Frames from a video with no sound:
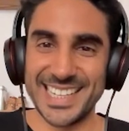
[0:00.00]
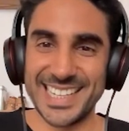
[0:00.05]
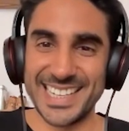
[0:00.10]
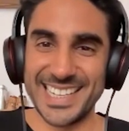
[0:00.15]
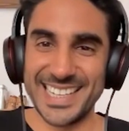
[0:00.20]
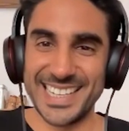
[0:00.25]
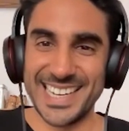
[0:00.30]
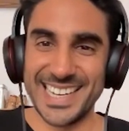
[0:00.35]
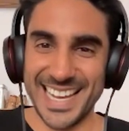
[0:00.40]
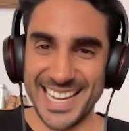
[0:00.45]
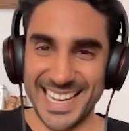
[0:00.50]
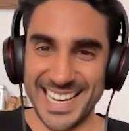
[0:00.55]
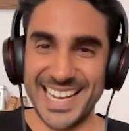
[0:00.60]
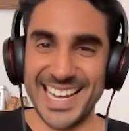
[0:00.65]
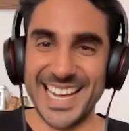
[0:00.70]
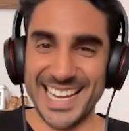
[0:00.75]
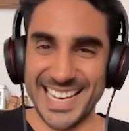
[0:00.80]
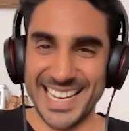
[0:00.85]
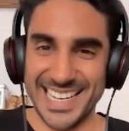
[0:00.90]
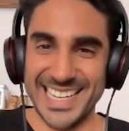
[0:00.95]

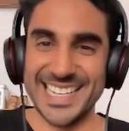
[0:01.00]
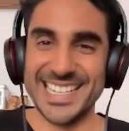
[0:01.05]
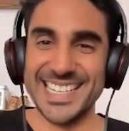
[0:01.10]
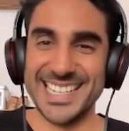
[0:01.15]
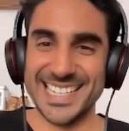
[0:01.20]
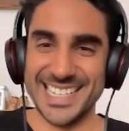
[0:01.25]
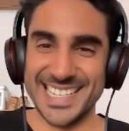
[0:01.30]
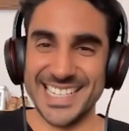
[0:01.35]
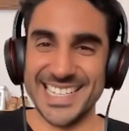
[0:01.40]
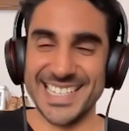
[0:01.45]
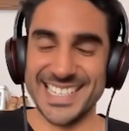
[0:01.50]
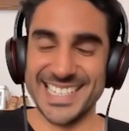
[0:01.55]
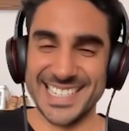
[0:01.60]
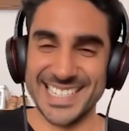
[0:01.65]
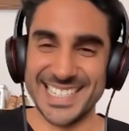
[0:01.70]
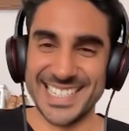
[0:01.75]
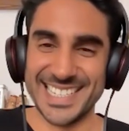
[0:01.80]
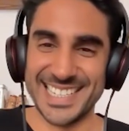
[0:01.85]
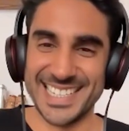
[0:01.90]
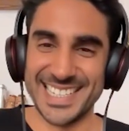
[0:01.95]

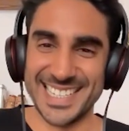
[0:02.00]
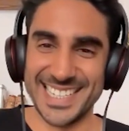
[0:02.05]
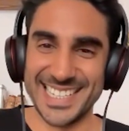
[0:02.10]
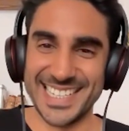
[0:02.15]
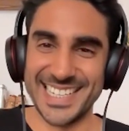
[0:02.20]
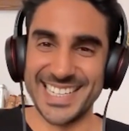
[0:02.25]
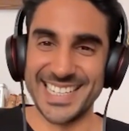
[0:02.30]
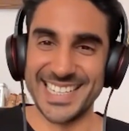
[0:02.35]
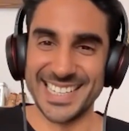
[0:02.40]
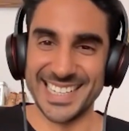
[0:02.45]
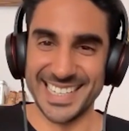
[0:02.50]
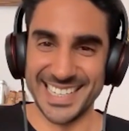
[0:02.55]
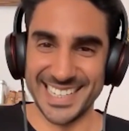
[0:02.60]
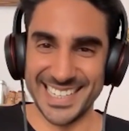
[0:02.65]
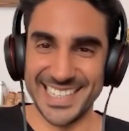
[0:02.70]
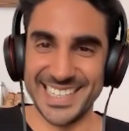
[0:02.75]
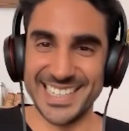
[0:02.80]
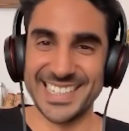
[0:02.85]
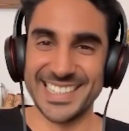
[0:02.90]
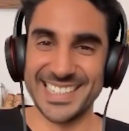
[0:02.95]

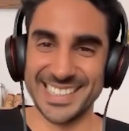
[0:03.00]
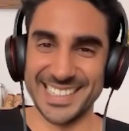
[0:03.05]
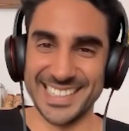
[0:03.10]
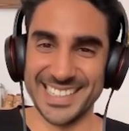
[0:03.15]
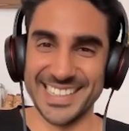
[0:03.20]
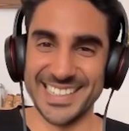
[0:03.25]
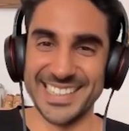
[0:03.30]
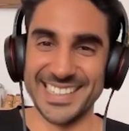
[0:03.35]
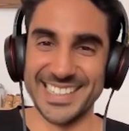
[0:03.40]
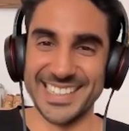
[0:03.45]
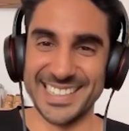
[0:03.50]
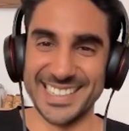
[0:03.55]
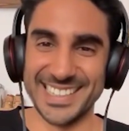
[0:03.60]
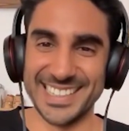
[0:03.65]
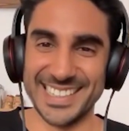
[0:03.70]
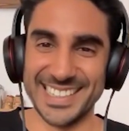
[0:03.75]
No words are spoken by the person on screen.